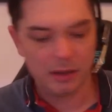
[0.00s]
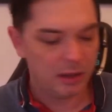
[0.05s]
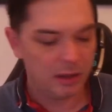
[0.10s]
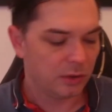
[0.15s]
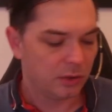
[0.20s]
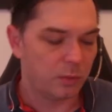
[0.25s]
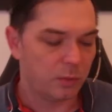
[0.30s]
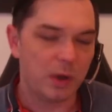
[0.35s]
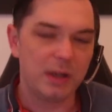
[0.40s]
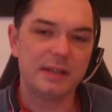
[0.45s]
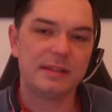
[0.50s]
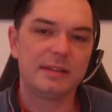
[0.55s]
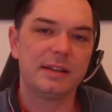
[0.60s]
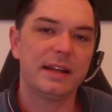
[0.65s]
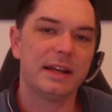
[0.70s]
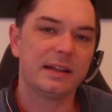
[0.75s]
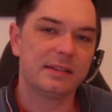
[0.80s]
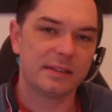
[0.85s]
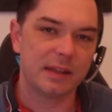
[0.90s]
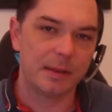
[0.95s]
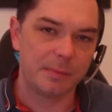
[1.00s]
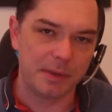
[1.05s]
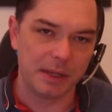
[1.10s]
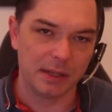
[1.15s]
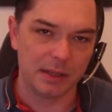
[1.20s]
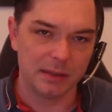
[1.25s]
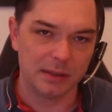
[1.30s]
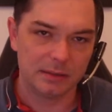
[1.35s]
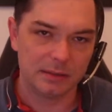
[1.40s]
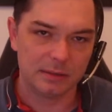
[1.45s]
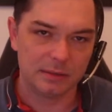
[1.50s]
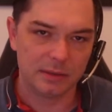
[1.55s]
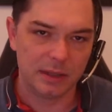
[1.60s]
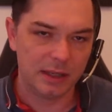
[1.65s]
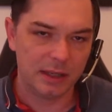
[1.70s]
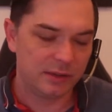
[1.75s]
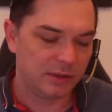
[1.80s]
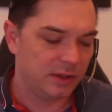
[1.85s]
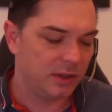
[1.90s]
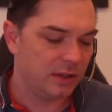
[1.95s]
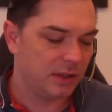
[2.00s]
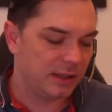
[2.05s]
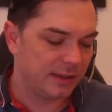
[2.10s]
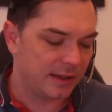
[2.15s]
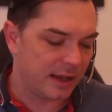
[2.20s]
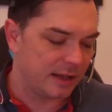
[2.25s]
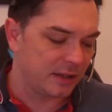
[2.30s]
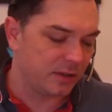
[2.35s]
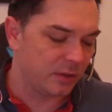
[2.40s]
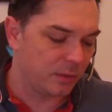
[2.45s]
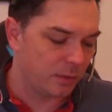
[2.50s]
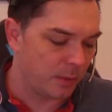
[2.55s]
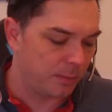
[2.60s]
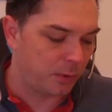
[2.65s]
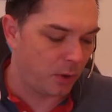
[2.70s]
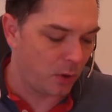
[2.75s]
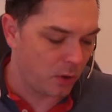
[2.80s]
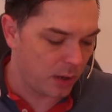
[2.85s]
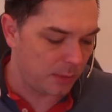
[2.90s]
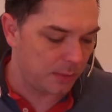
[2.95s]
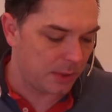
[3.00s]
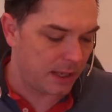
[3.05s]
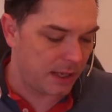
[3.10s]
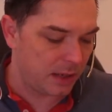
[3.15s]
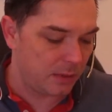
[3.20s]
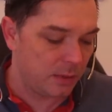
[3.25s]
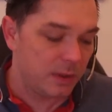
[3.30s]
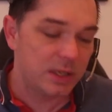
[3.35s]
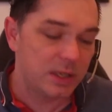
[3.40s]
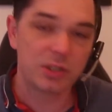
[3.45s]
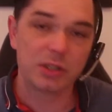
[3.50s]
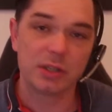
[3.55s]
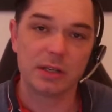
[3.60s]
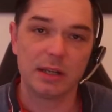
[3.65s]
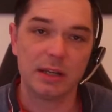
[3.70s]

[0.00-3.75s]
So what is the next step here then? Right, so you decided on one programming language.